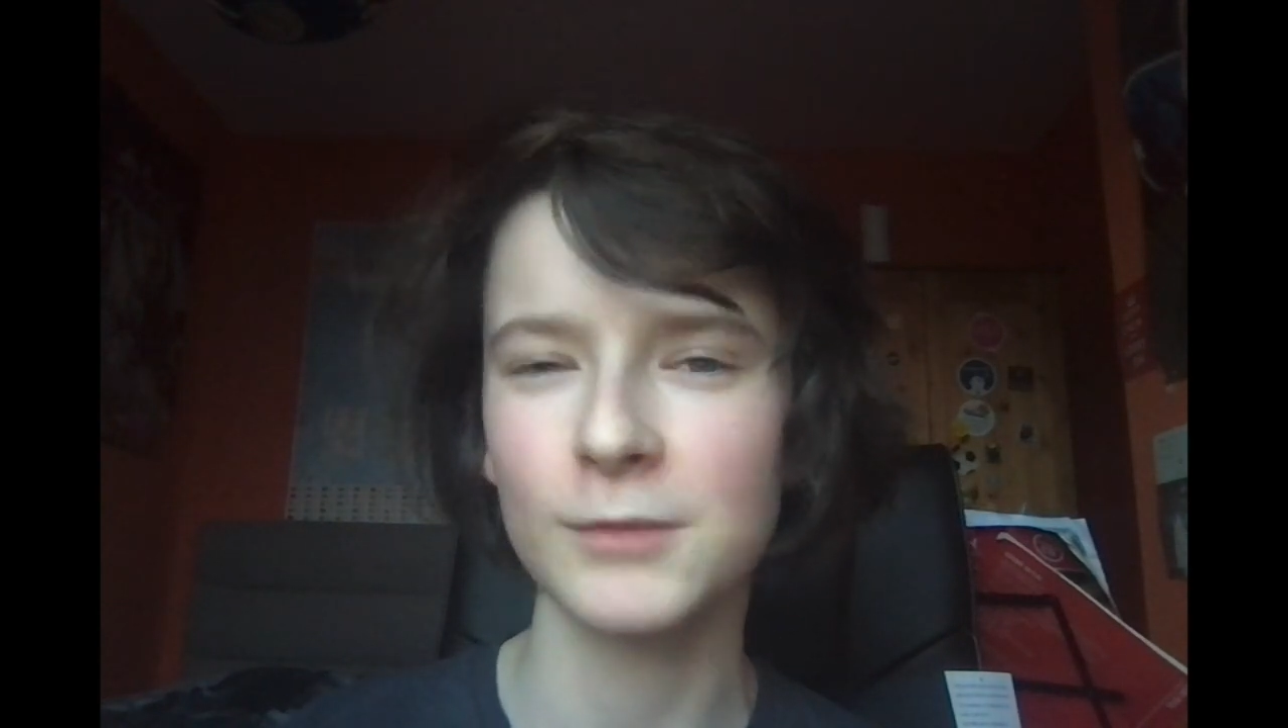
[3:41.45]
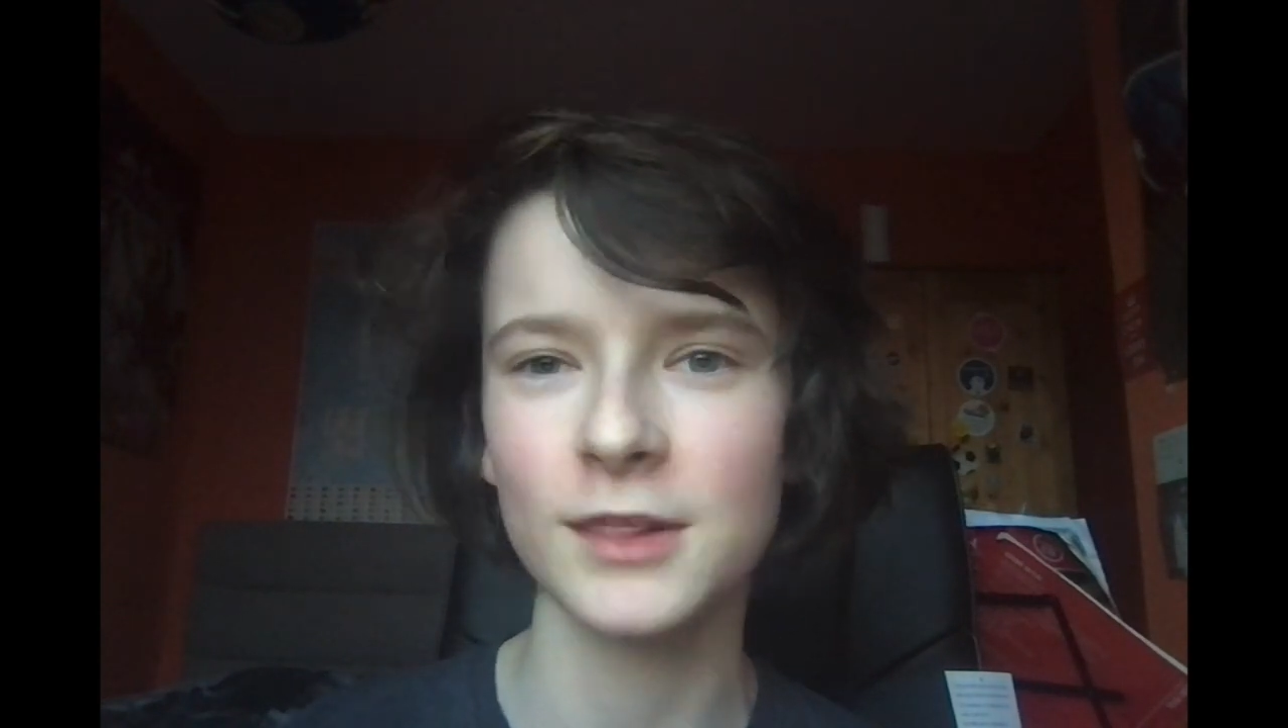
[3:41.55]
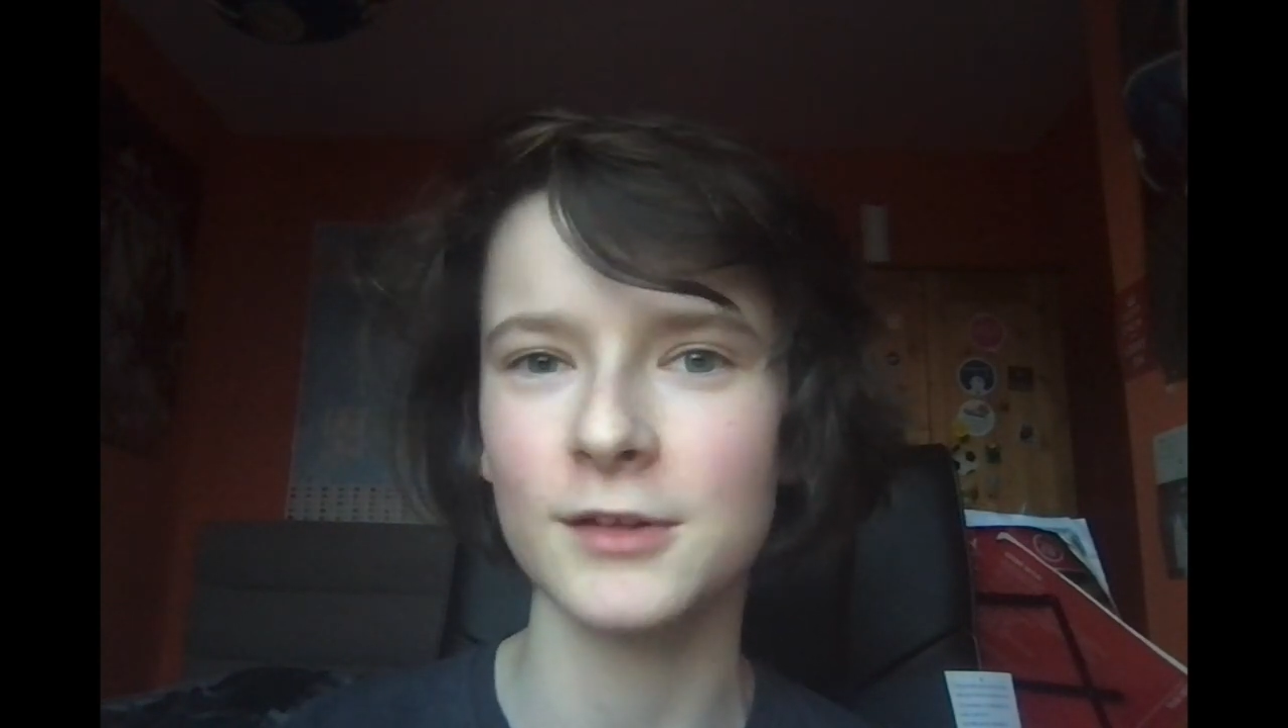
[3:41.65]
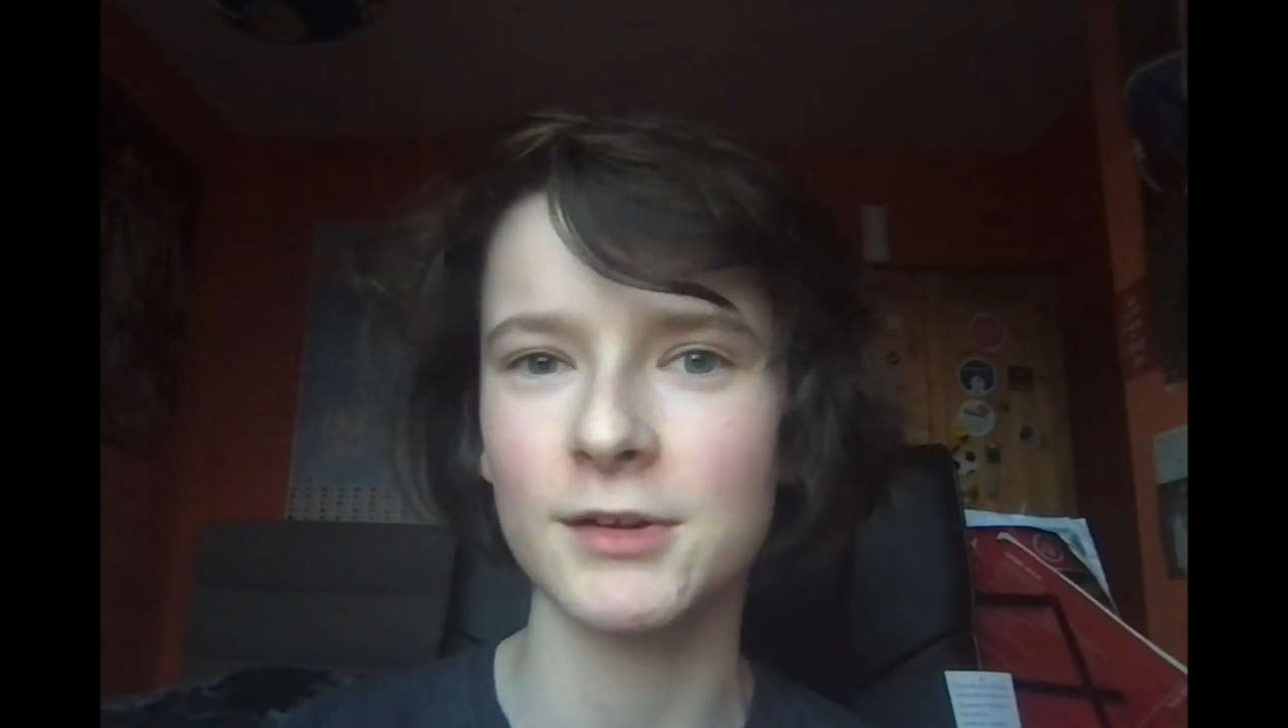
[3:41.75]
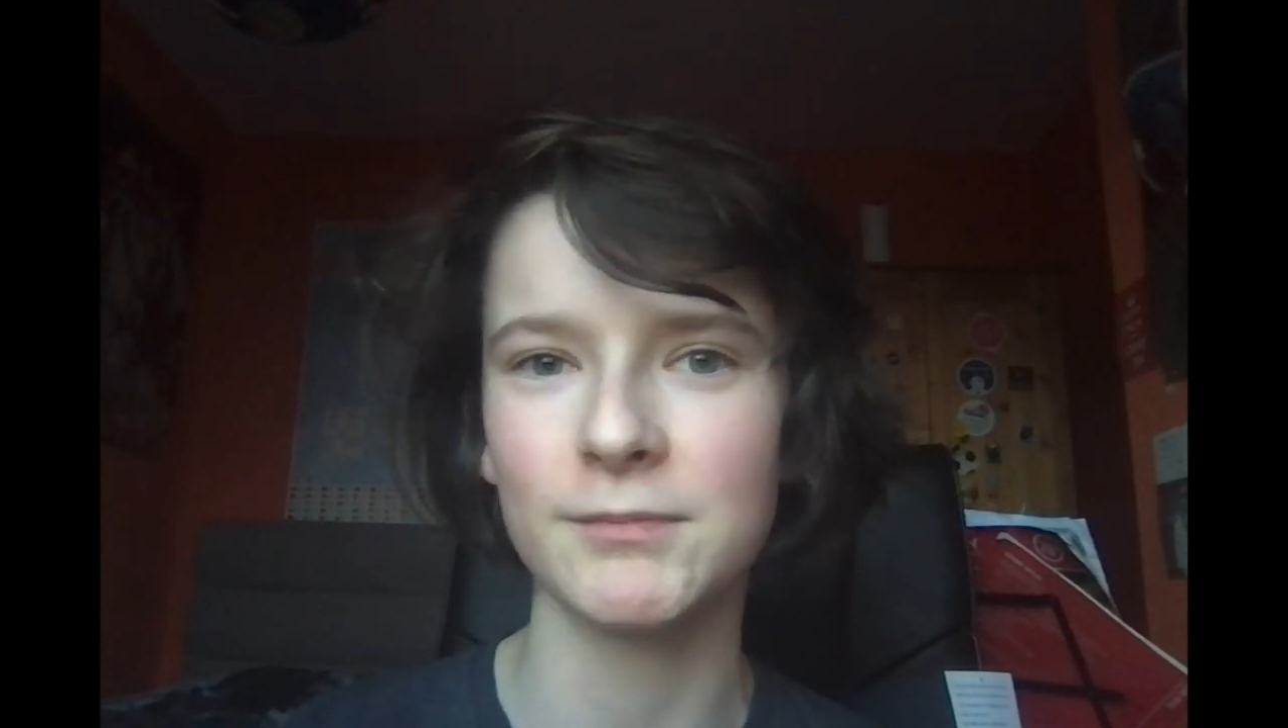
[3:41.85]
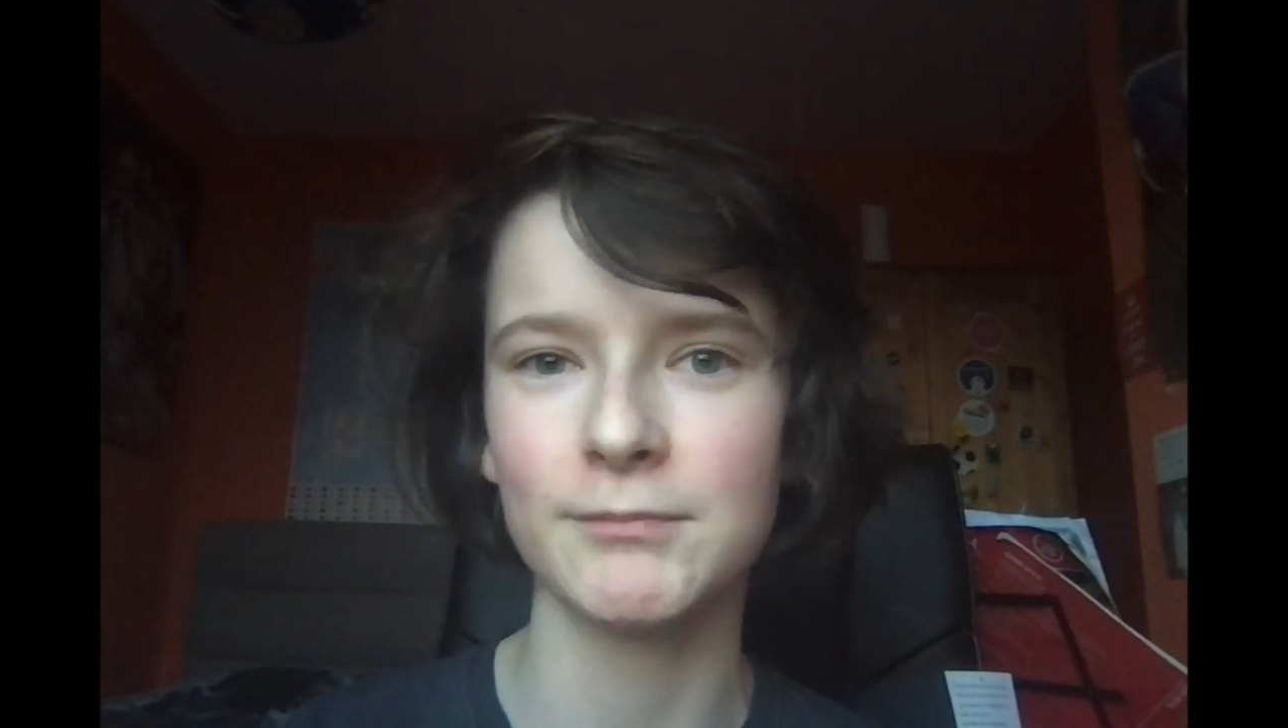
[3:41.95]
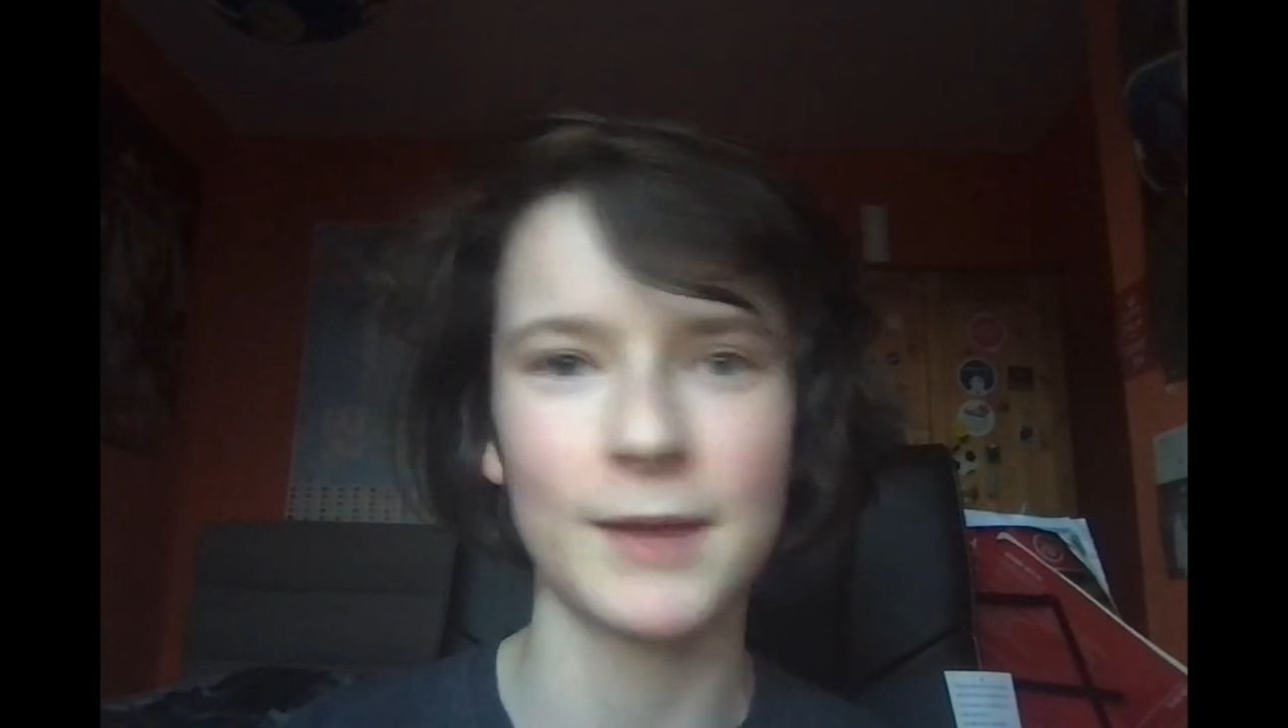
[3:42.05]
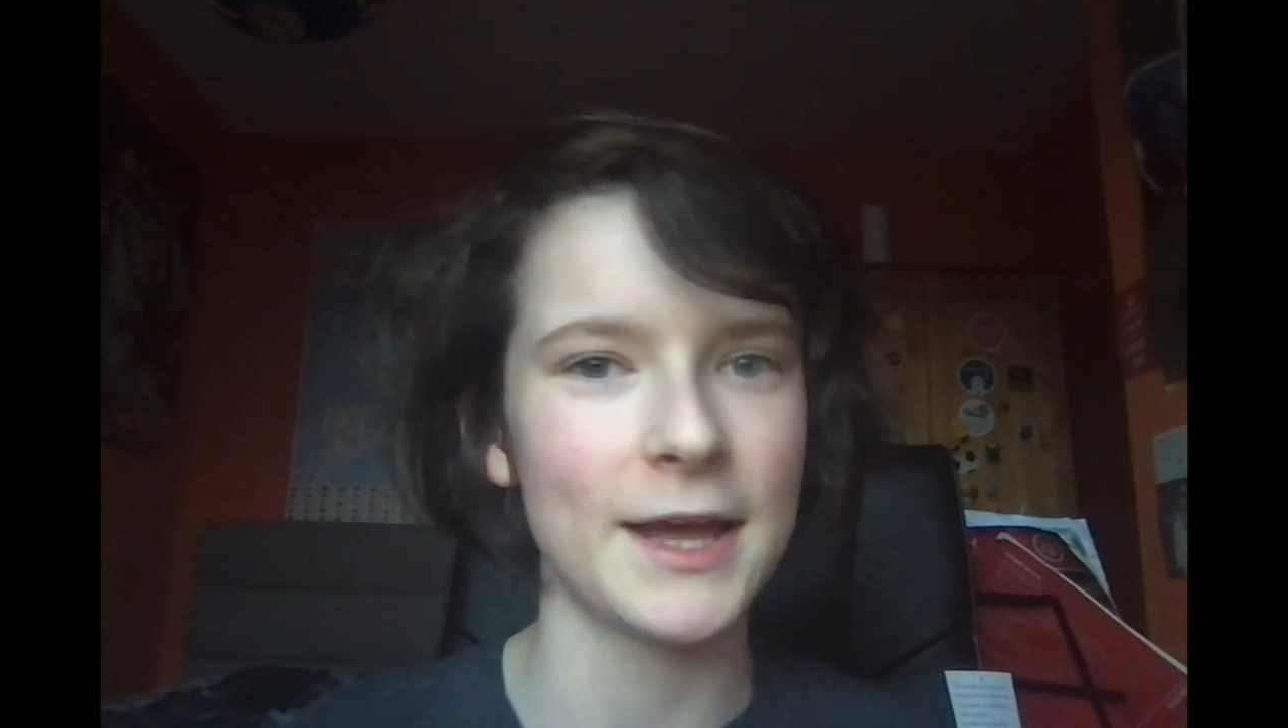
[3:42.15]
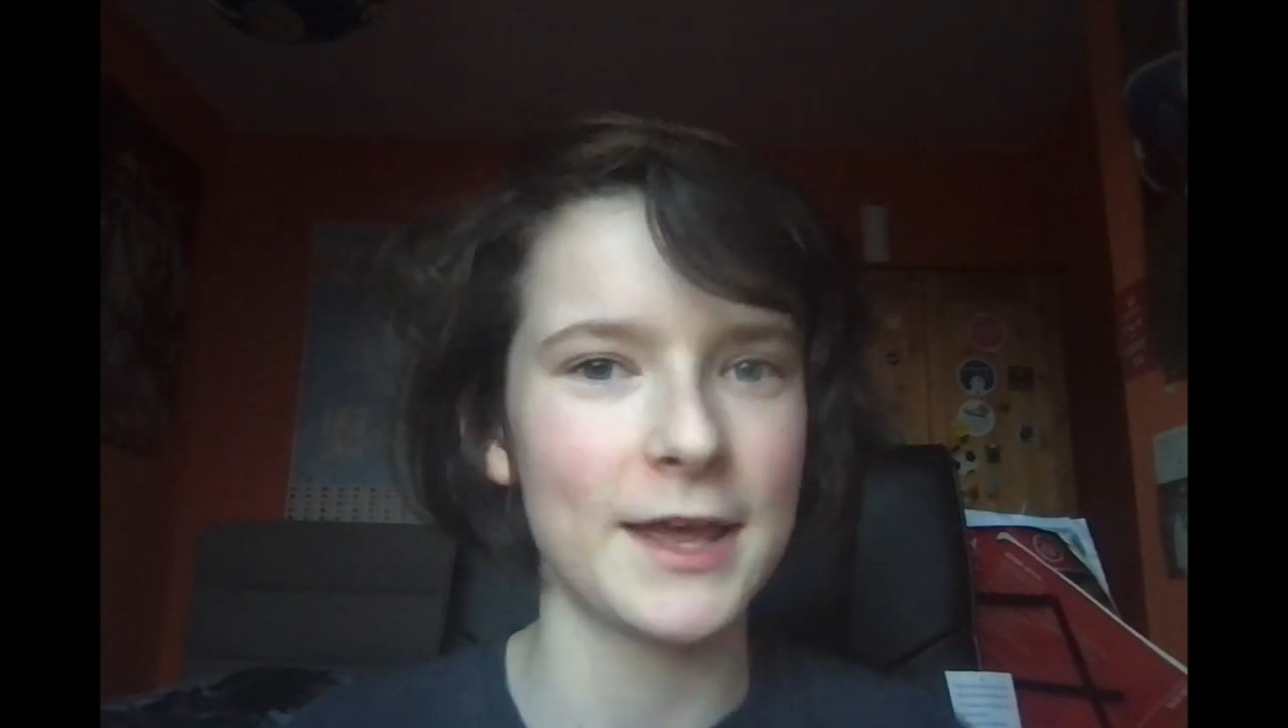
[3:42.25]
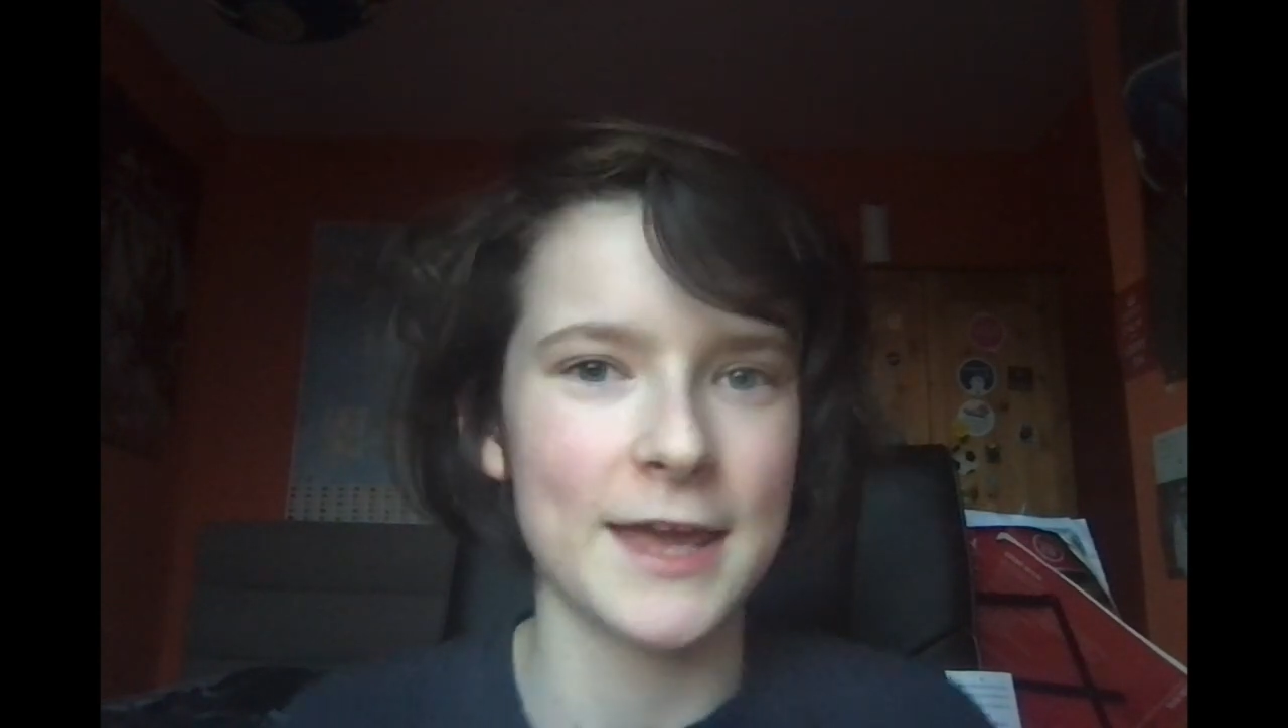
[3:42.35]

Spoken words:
reason my